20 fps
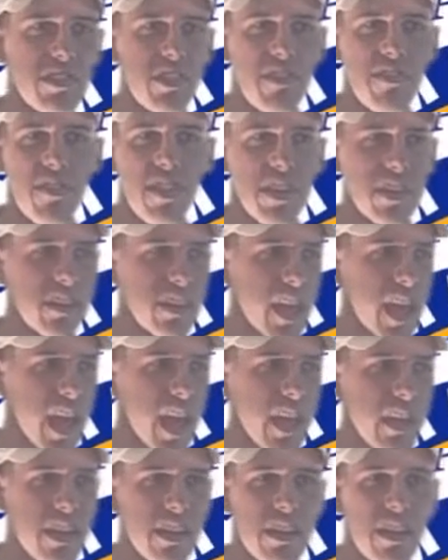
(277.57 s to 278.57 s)
like that,
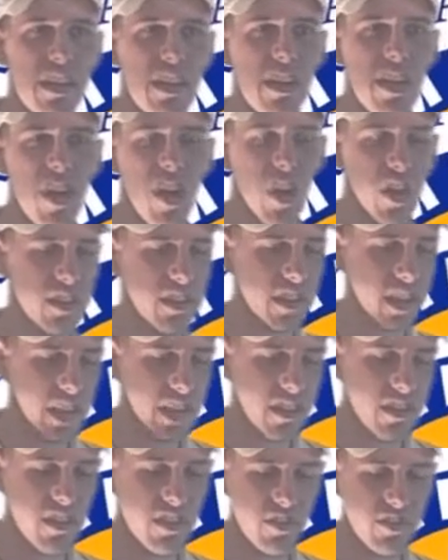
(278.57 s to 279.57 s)
and on like
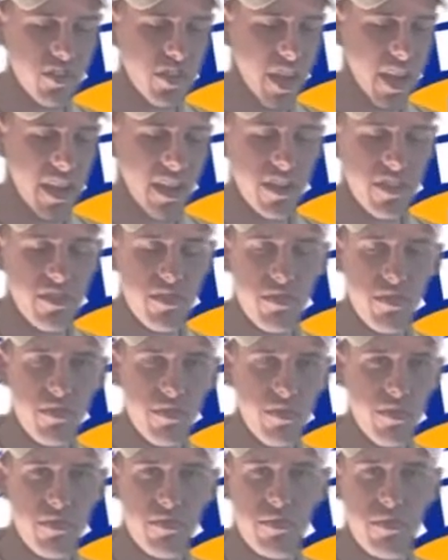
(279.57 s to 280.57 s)
little jagged
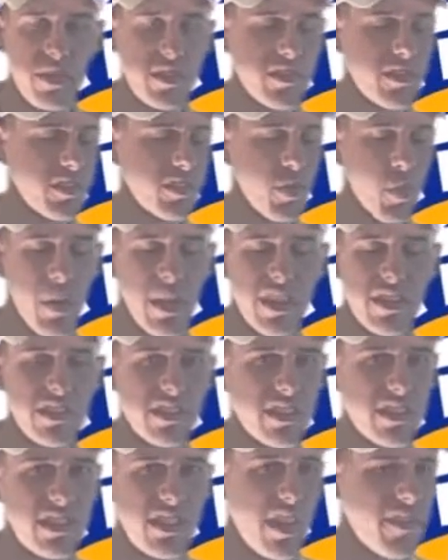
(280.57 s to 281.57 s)
piece of twigs and
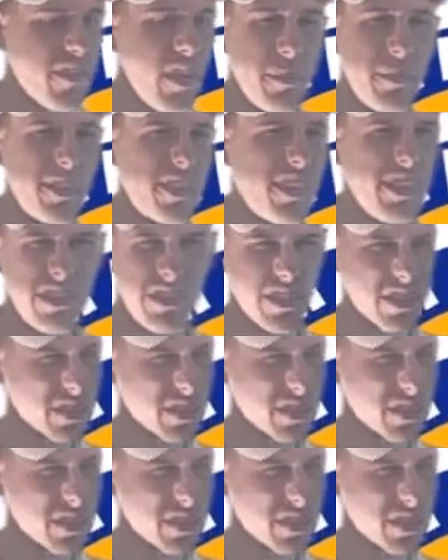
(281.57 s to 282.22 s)
stuff. I mean, it's just...